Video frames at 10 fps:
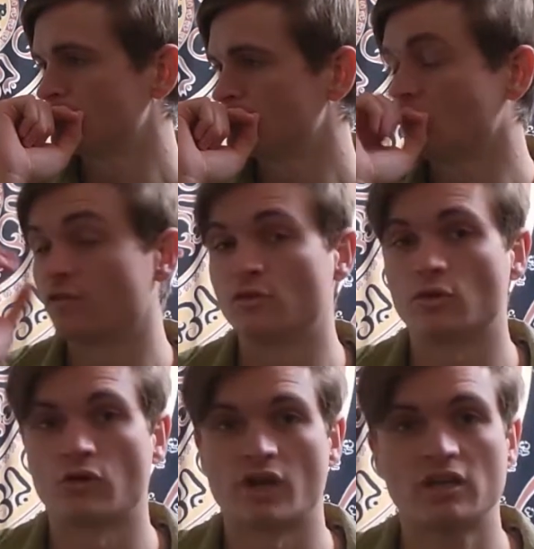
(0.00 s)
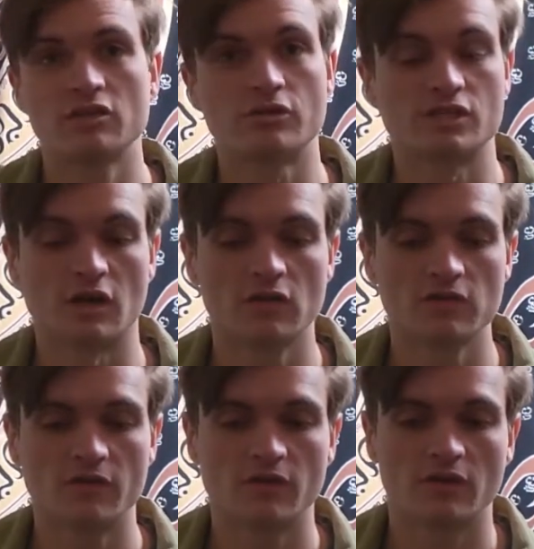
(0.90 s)
well, if you created
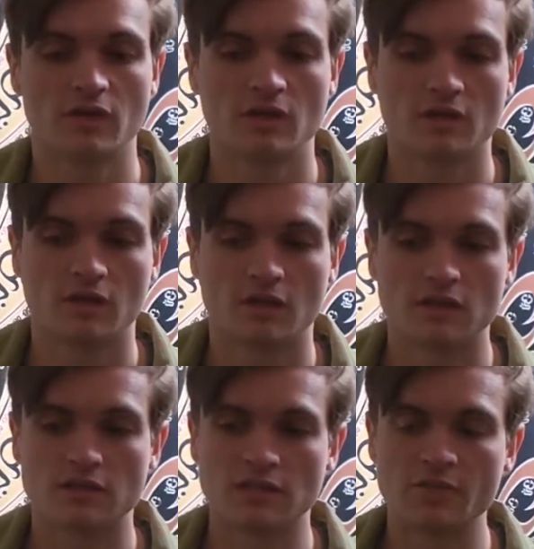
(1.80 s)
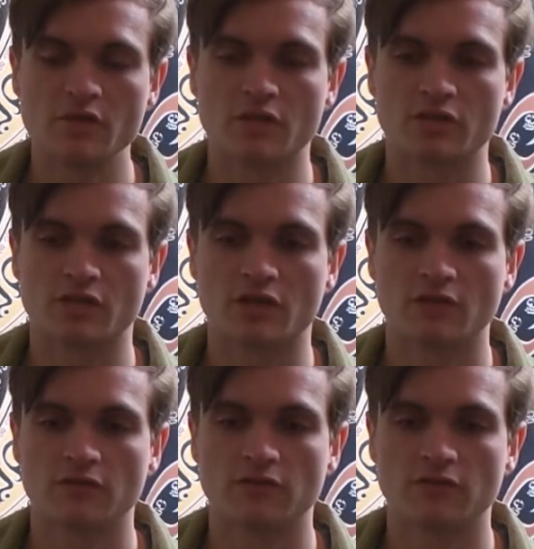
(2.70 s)
yourself to limit yourself,